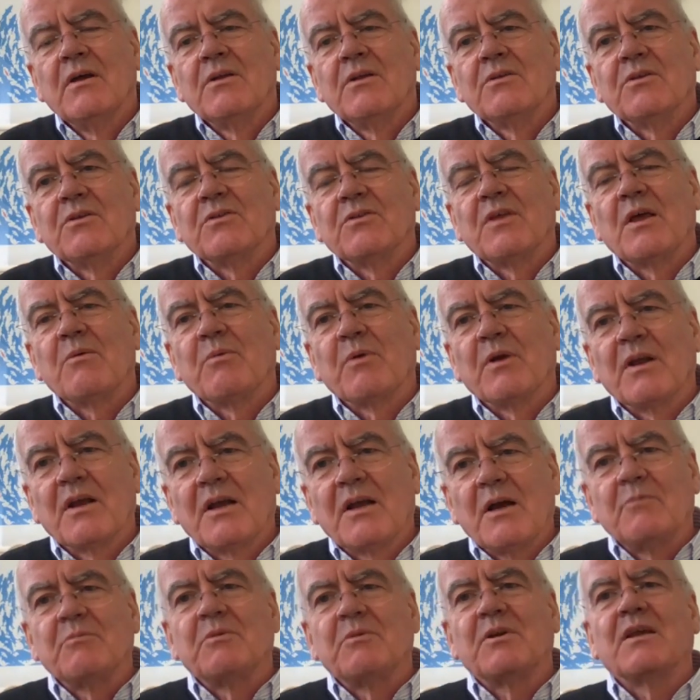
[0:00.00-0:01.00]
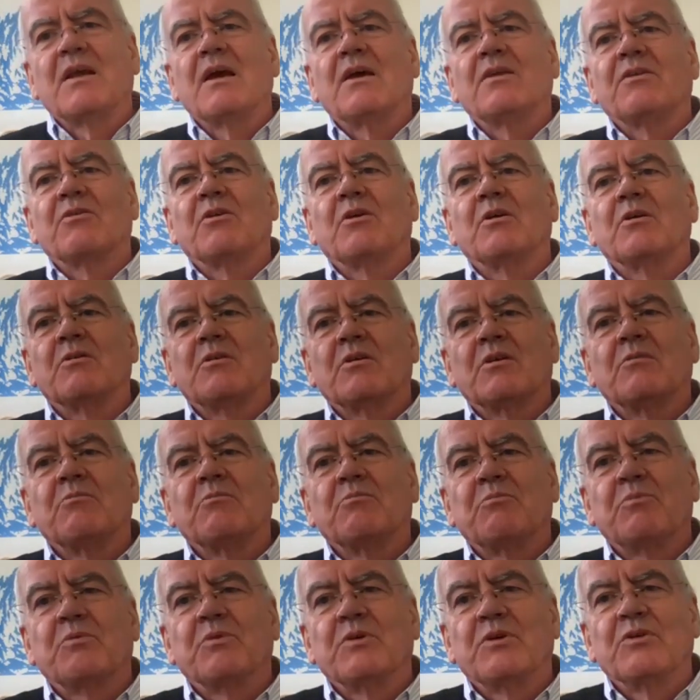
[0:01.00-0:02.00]
that they were going to come together and
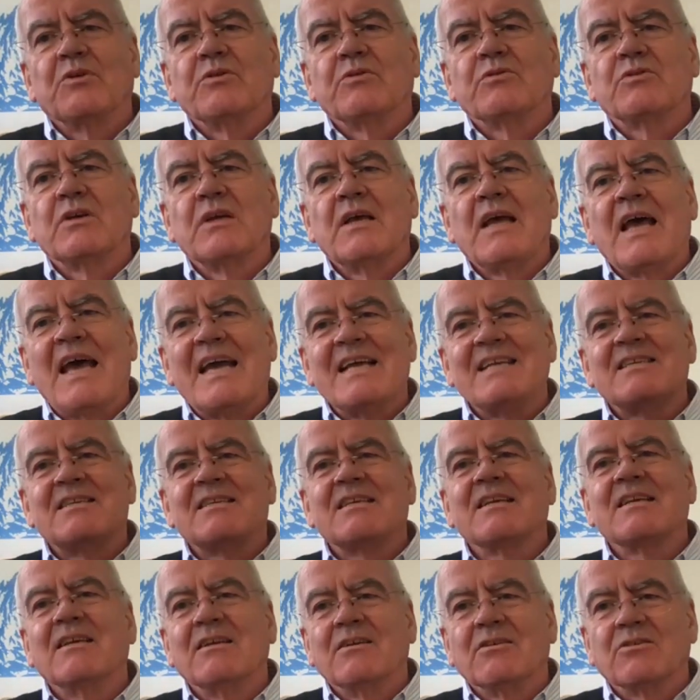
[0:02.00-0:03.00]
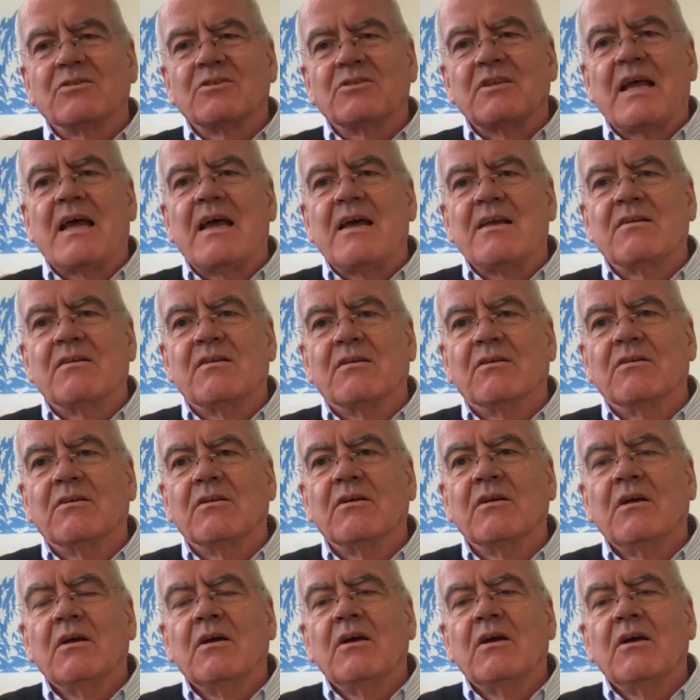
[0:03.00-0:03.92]
produce a single standard